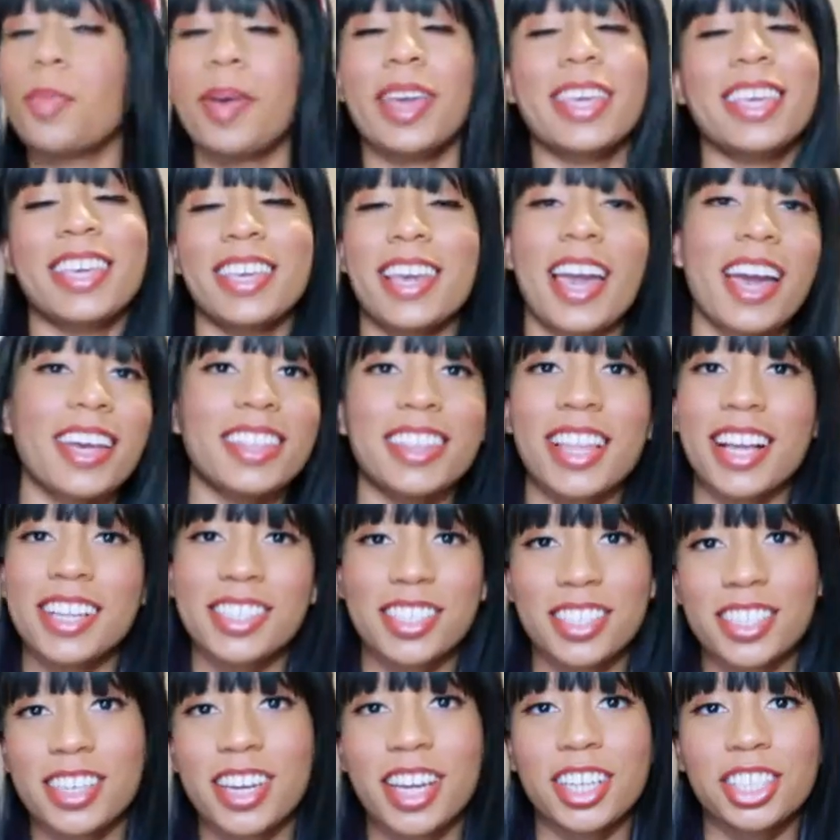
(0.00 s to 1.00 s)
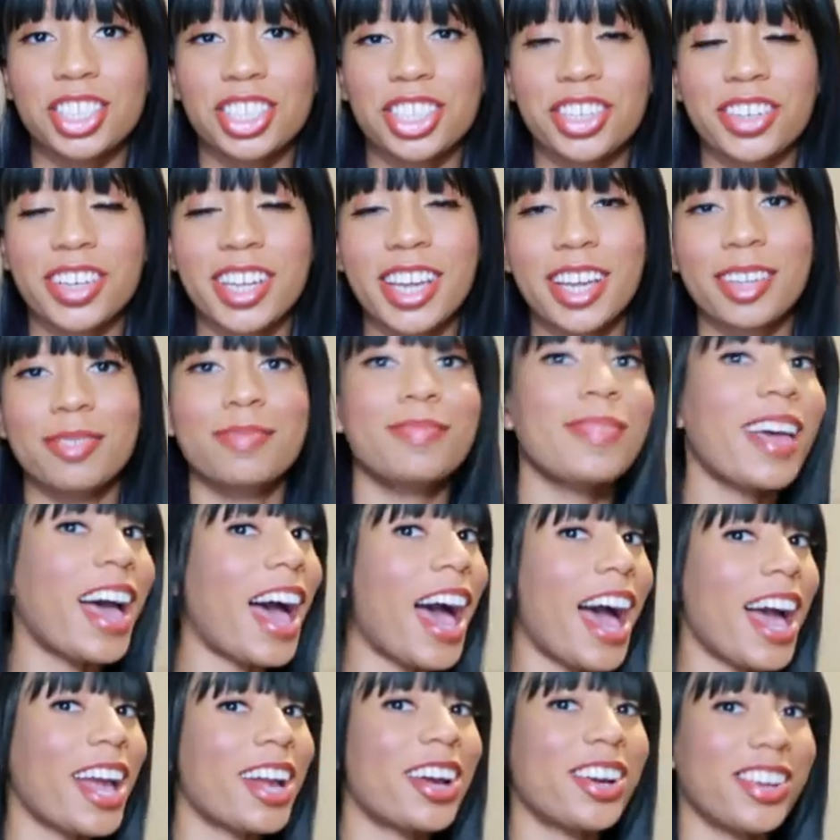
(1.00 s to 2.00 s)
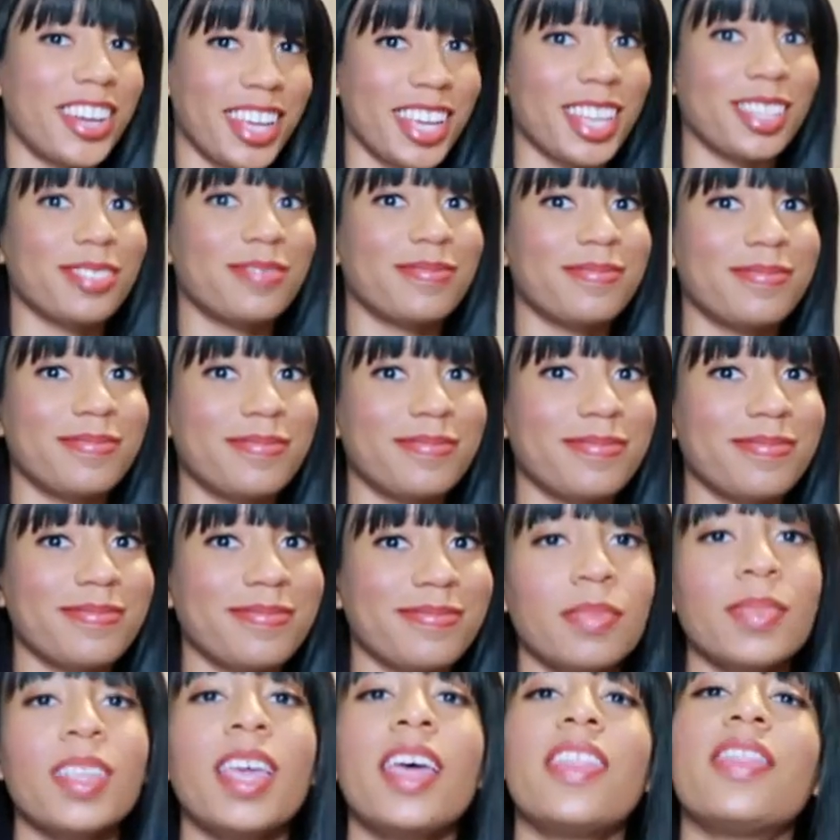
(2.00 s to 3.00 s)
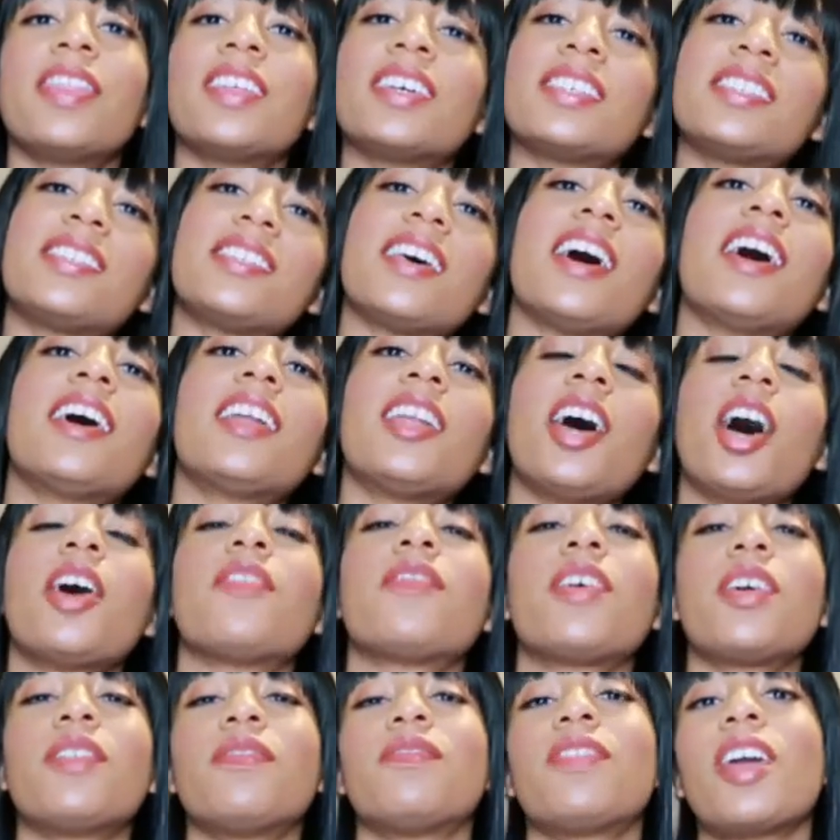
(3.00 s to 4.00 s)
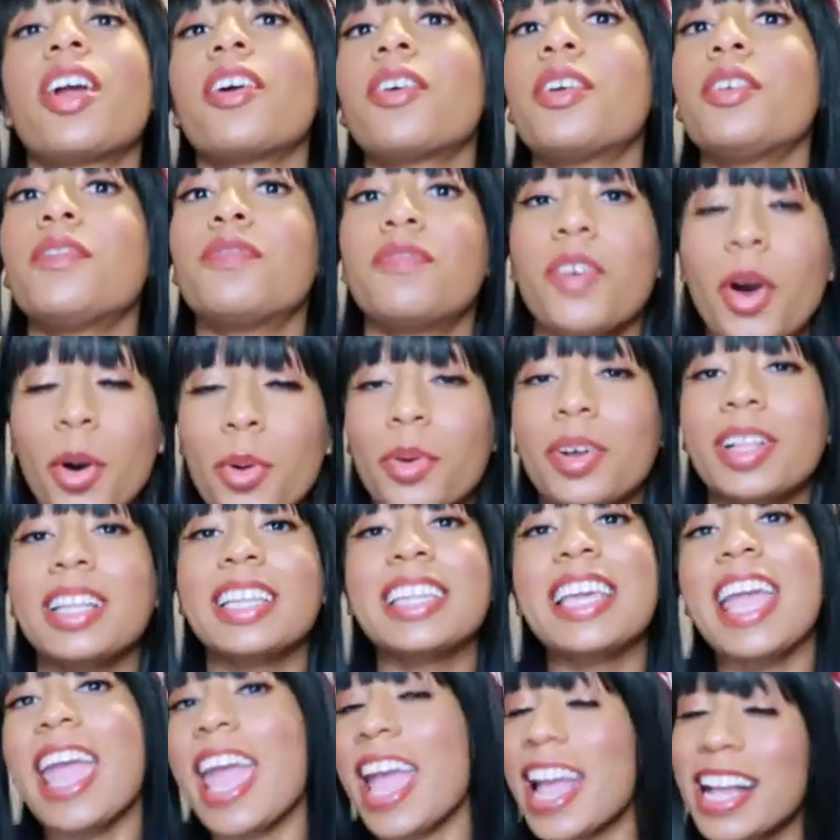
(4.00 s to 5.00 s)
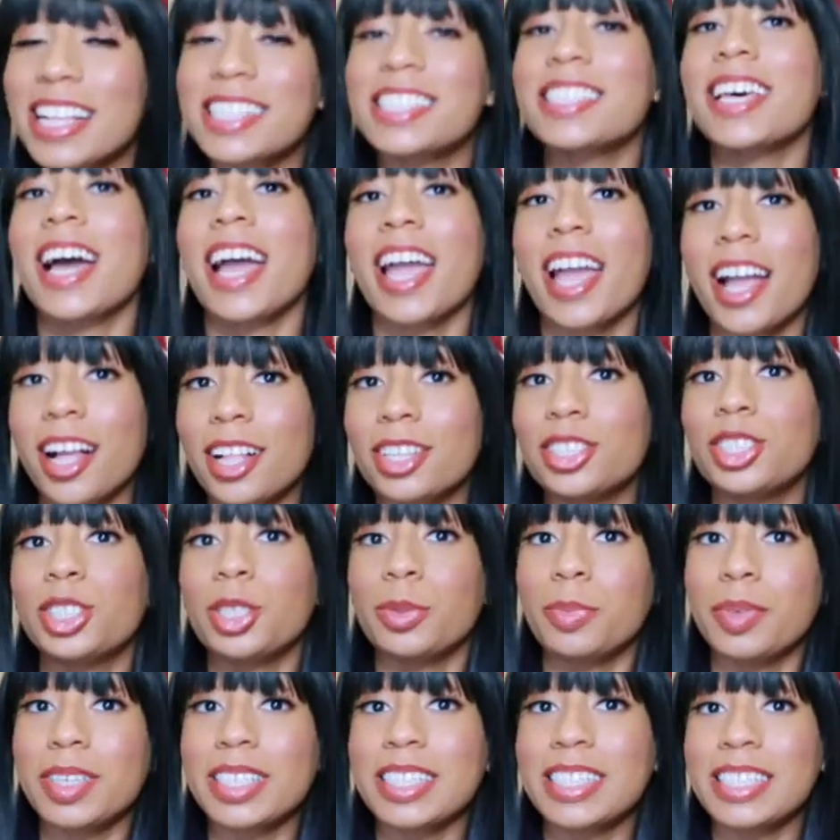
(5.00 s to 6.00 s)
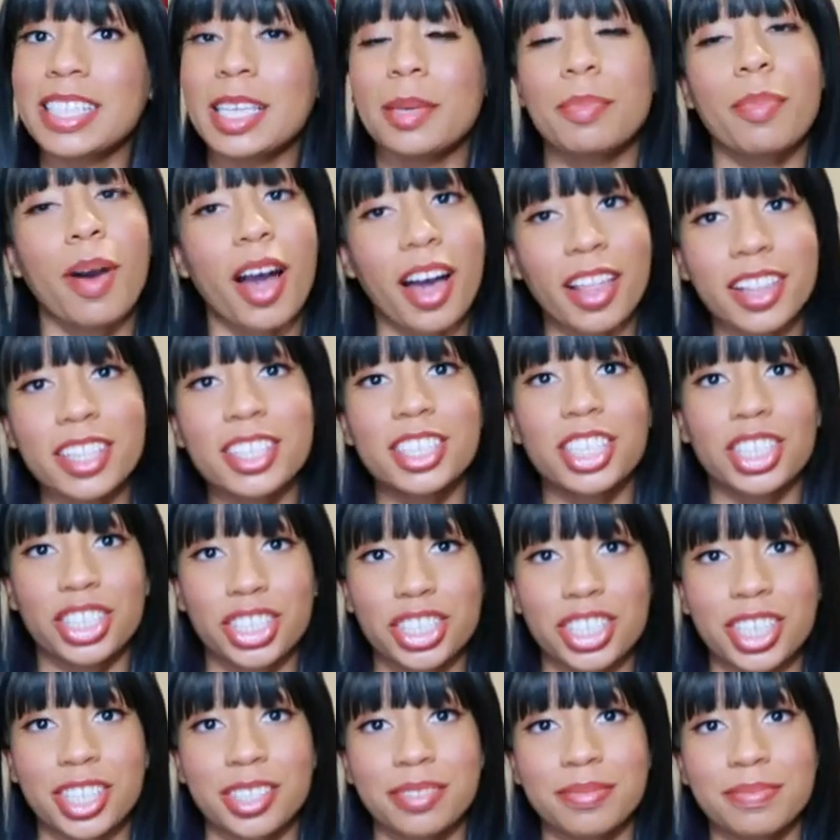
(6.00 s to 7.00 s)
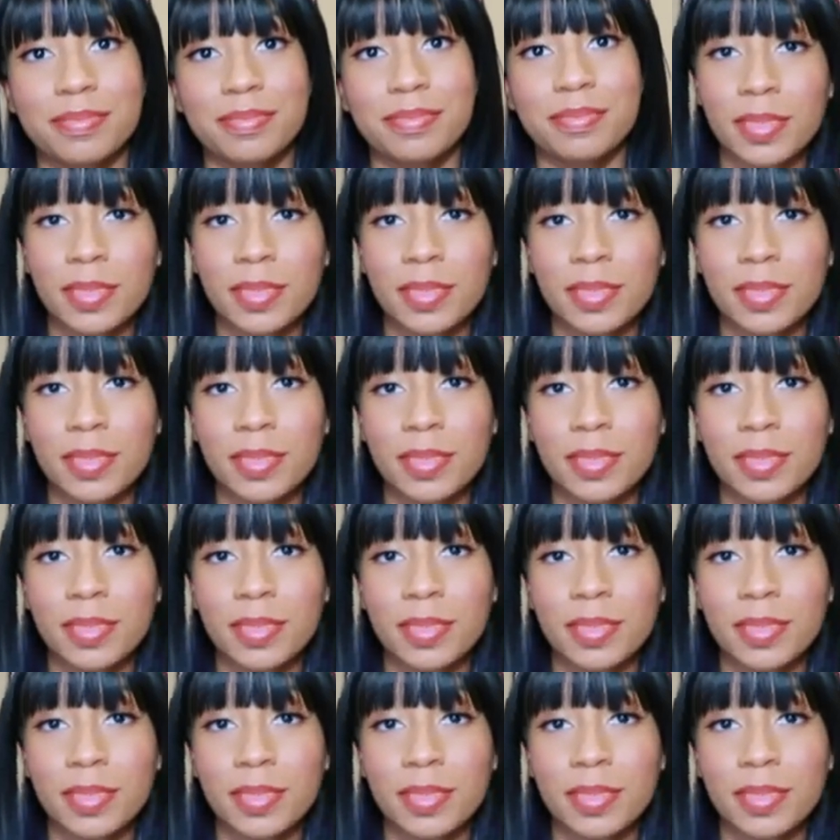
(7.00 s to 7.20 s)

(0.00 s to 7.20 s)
making headlines in Nigeria, irony. The son of a very vocally anti-LGBT politician